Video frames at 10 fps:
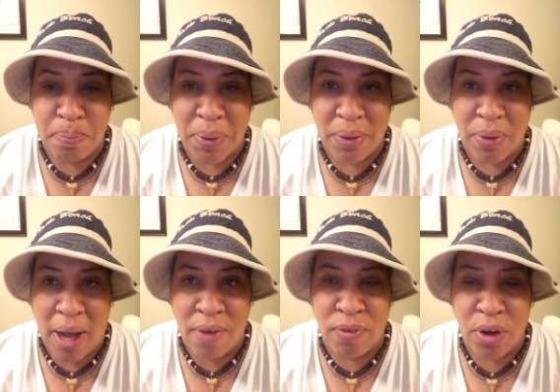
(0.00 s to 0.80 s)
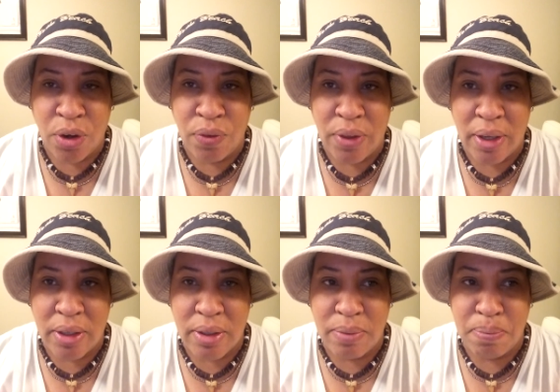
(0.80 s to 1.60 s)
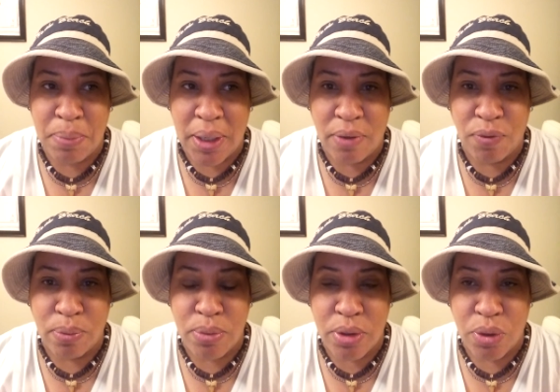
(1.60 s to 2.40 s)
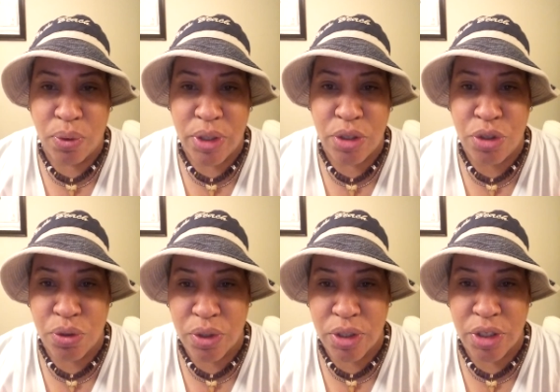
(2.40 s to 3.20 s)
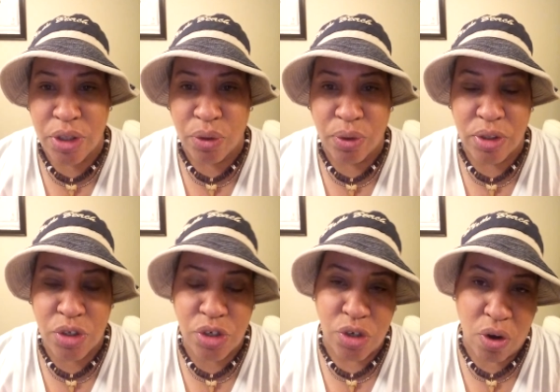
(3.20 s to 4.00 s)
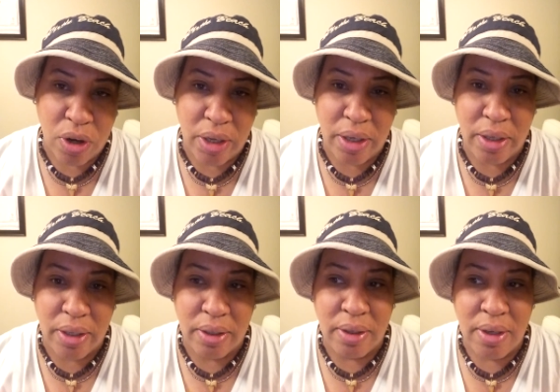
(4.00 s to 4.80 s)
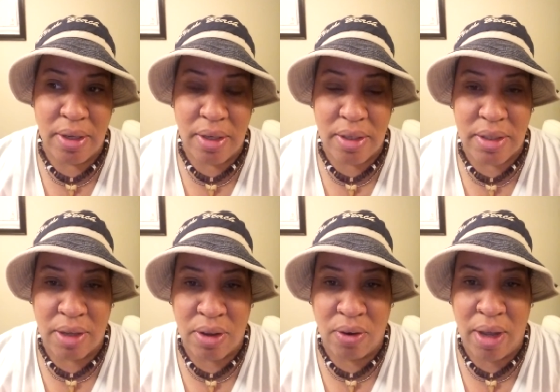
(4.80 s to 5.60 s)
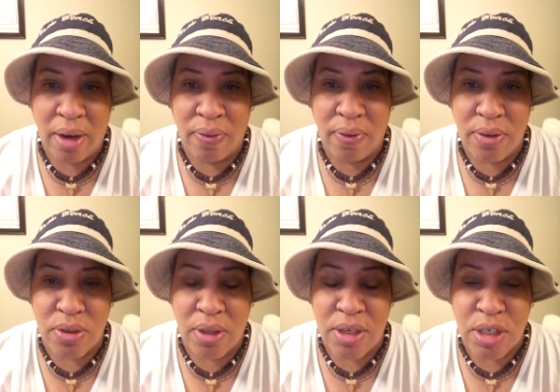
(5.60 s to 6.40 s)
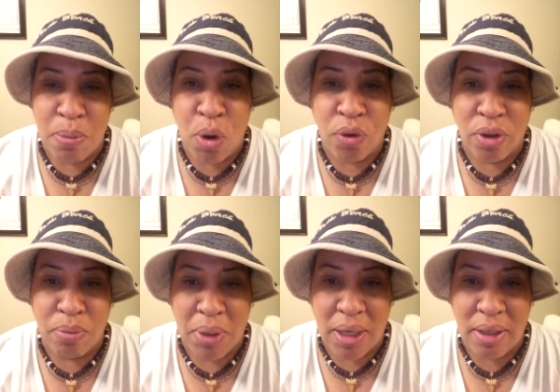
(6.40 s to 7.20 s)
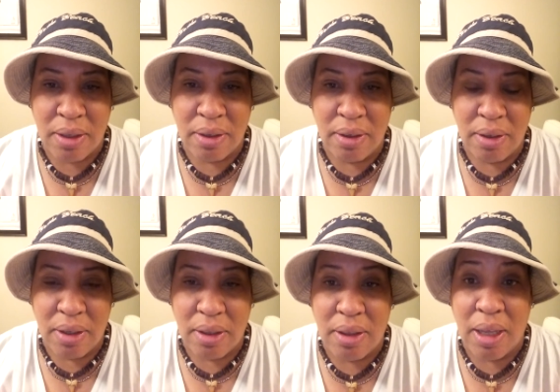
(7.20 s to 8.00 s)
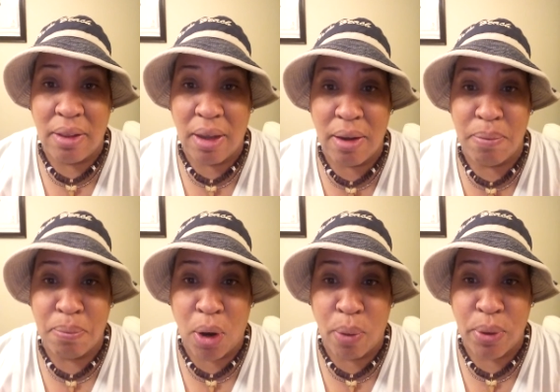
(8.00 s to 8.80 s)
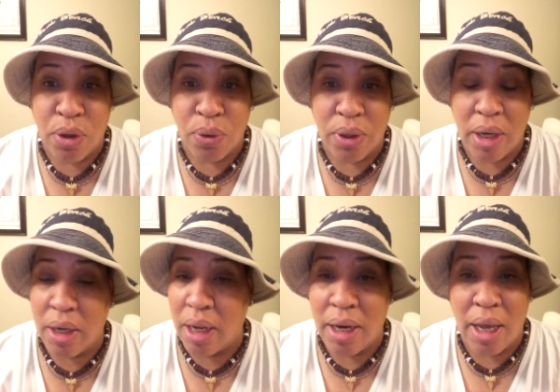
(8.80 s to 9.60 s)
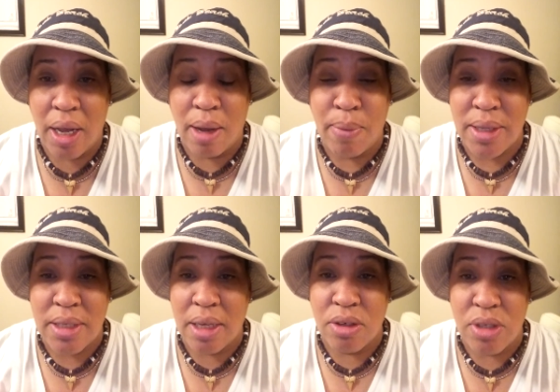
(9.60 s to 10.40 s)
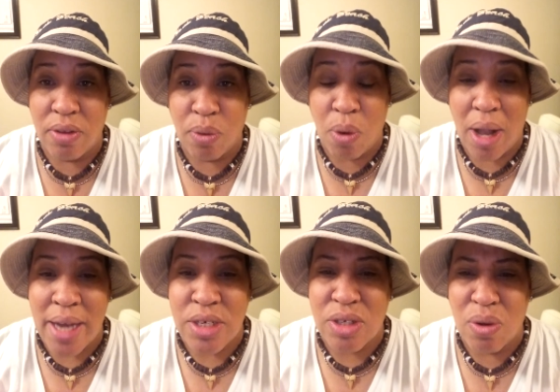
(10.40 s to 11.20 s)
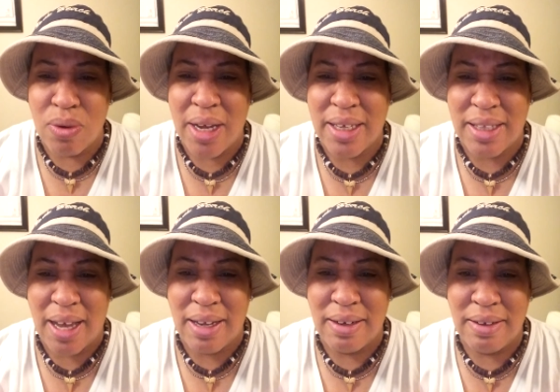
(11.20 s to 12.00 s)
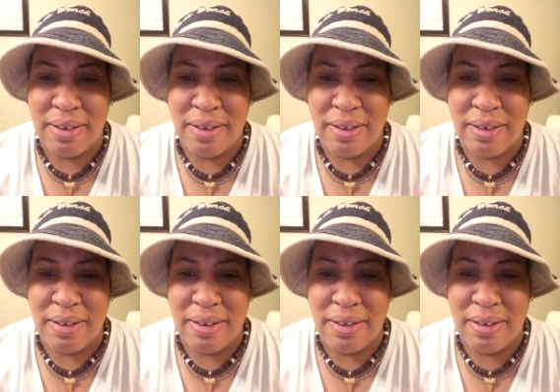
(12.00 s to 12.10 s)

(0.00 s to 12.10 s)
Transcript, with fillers: But I've learned that being from going to Georgia, North Charlotte and South Carolina, they smoke their meat, then they barbecue it. And and and I'm not saying there's nothing wrong. I just don't like that.